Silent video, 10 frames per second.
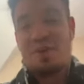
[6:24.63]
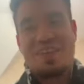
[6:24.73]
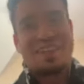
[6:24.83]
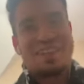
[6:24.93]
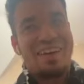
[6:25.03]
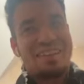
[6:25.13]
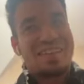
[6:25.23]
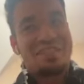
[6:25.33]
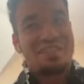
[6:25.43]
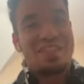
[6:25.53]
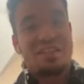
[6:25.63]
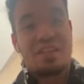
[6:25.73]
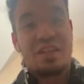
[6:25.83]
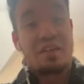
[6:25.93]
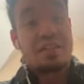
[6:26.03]
I'm like, yeah, this actually sounds
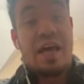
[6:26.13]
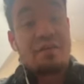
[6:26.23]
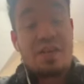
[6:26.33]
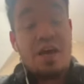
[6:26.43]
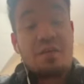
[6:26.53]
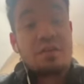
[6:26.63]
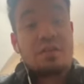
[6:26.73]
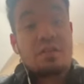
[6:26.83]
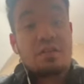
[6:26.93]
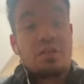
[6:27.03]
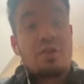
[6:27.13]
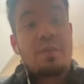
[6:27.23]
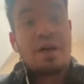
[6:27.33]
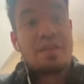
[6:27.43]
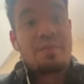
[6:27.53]
sick, because I've never knew
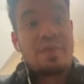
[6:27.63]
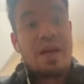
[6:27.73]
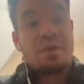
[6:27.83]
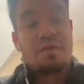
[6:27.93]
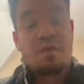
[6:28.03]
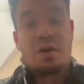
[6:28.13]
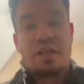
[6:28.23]
about that band before.